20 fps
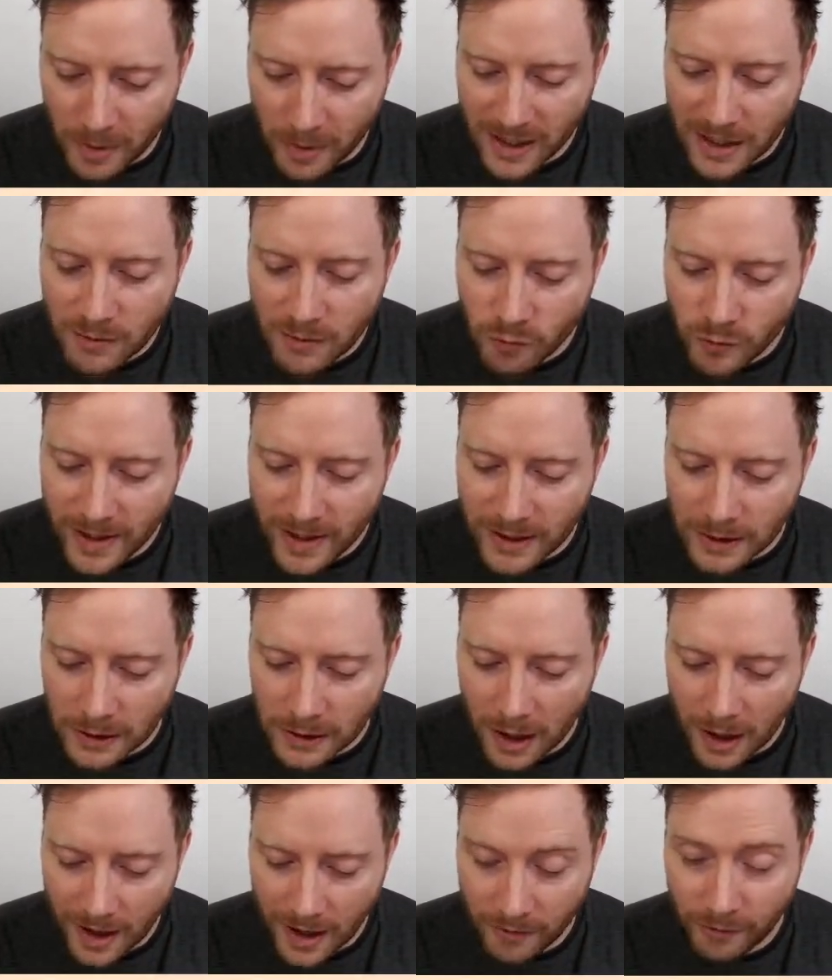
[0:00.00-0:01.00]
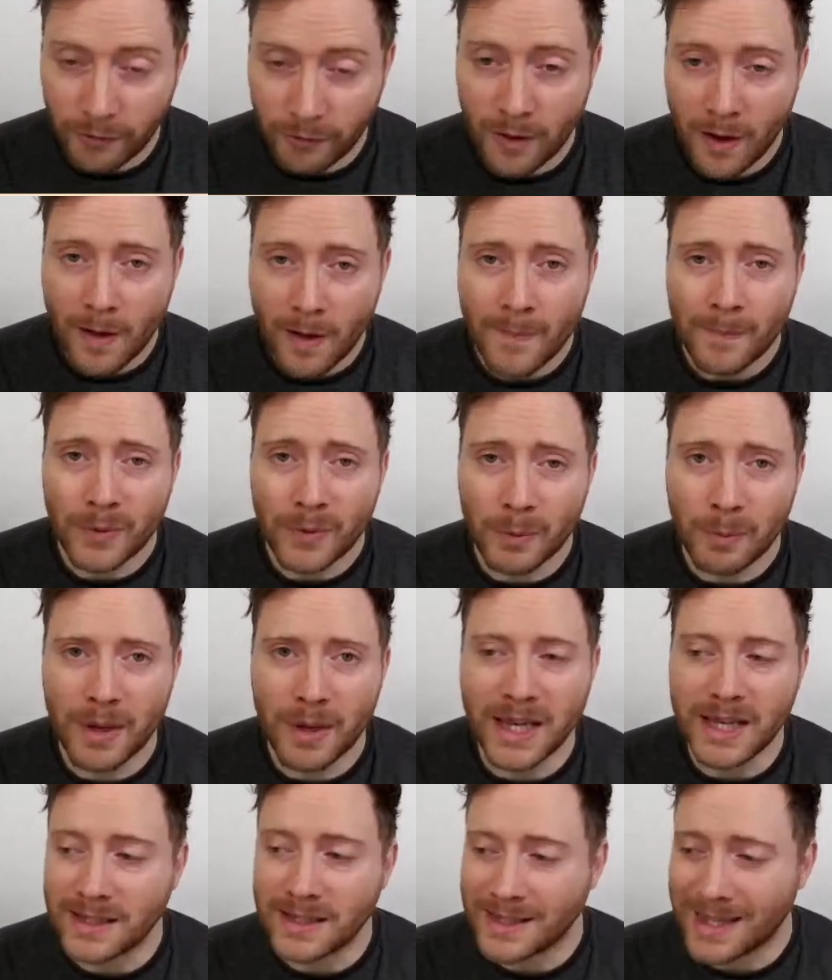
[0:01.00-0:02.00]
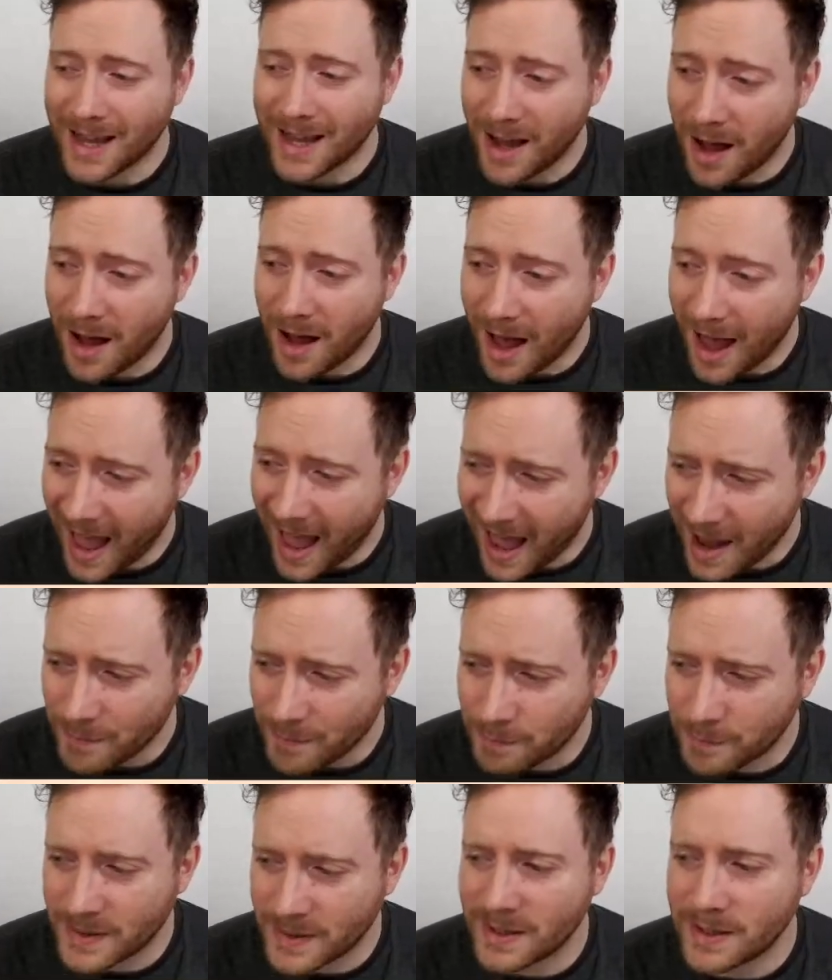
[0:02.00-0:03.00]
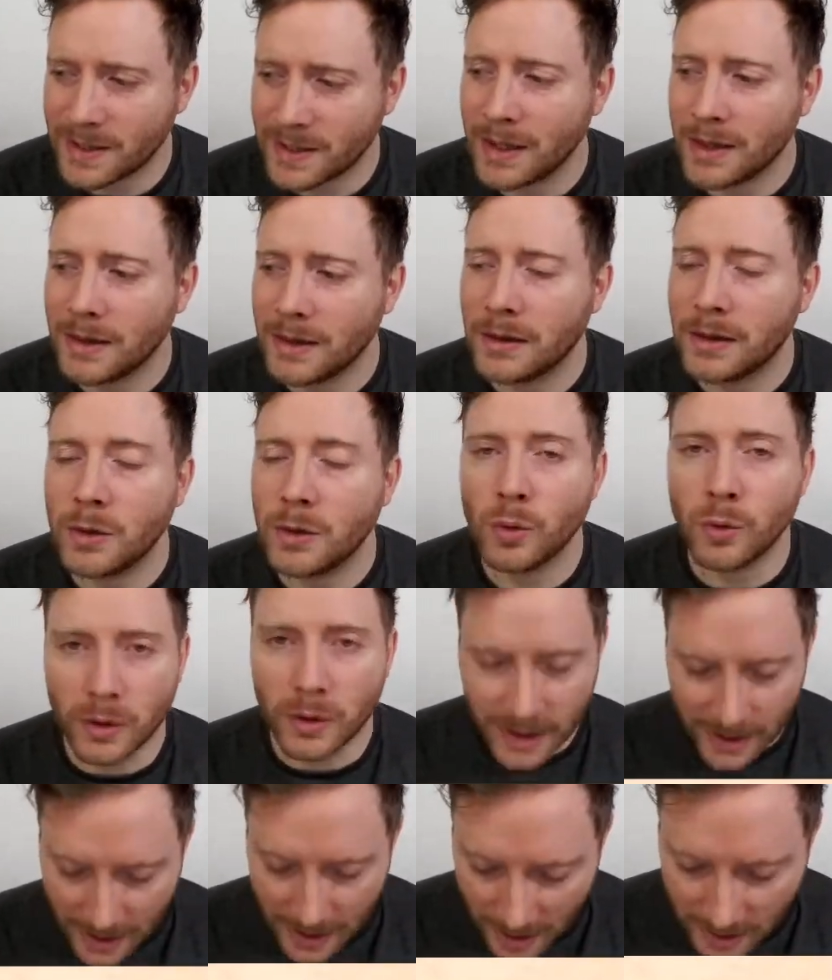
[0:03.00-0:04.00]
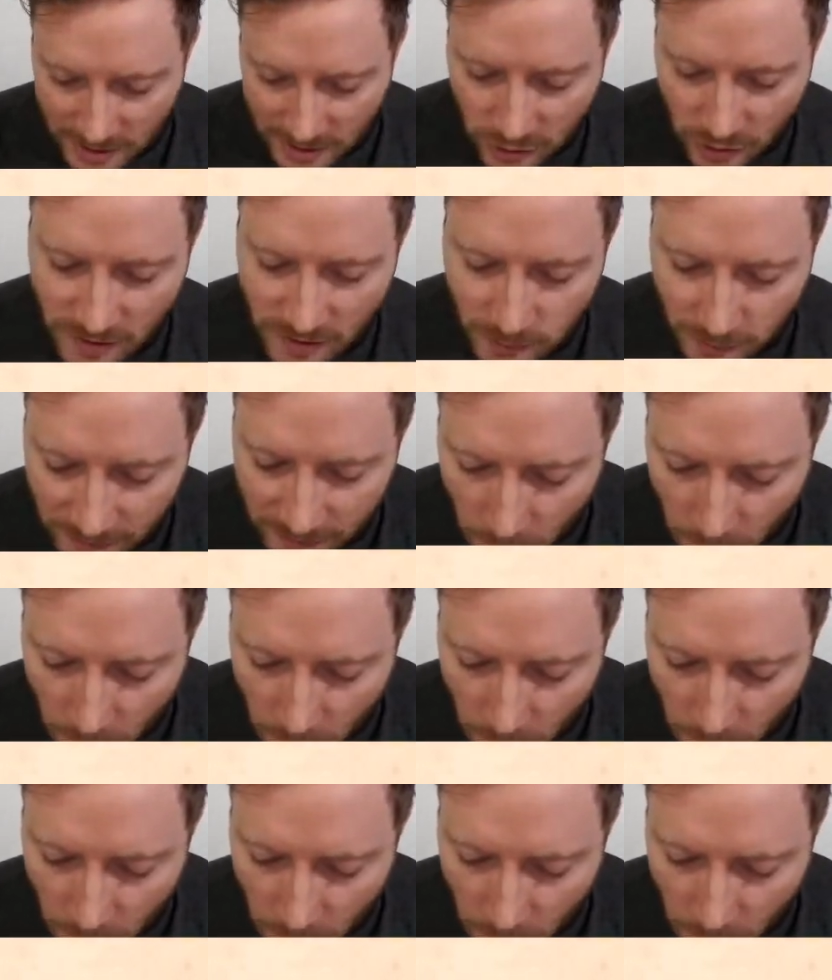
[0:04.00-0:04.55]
But in real life, the beads, they are absolutely lustrous.